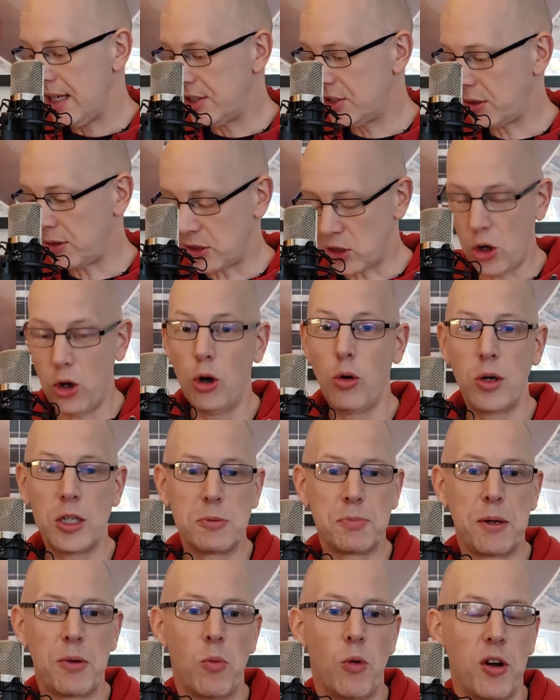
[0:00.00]
So it's
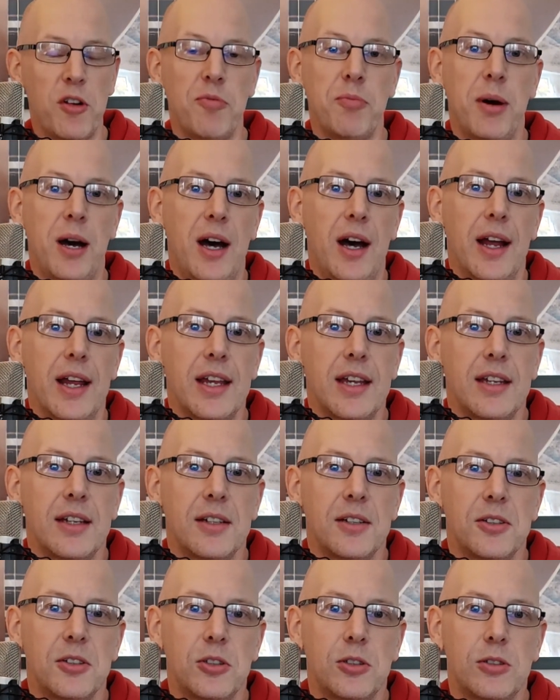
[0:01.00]
always been one of my
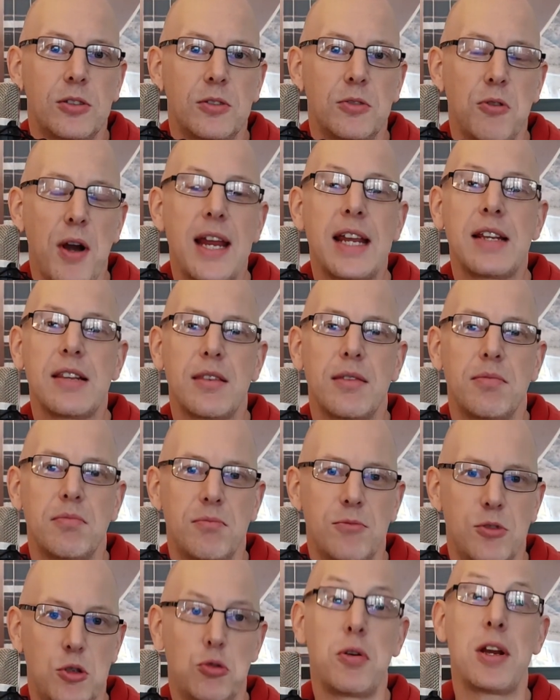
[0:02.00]
great
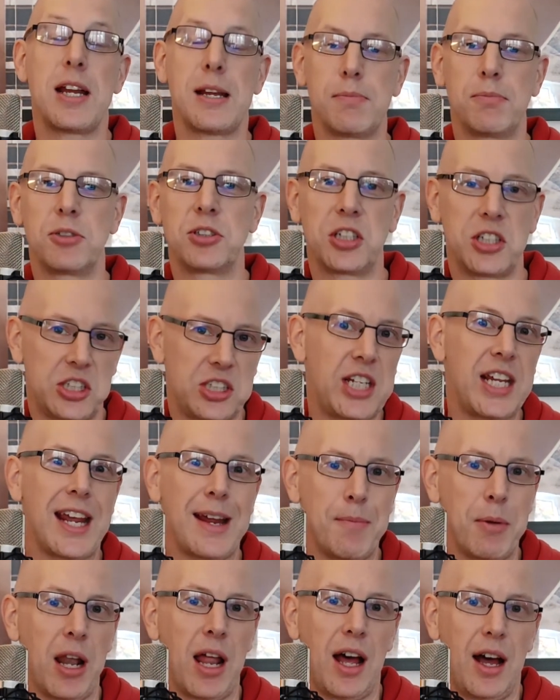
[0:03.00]
dreams to
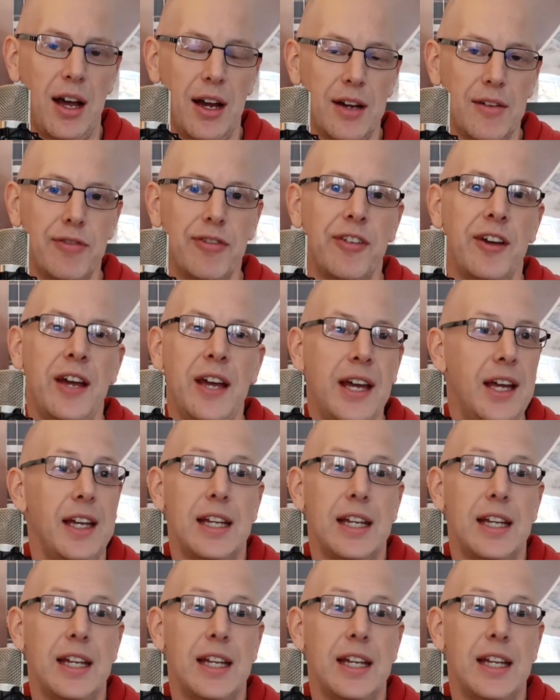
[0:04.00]
see him live.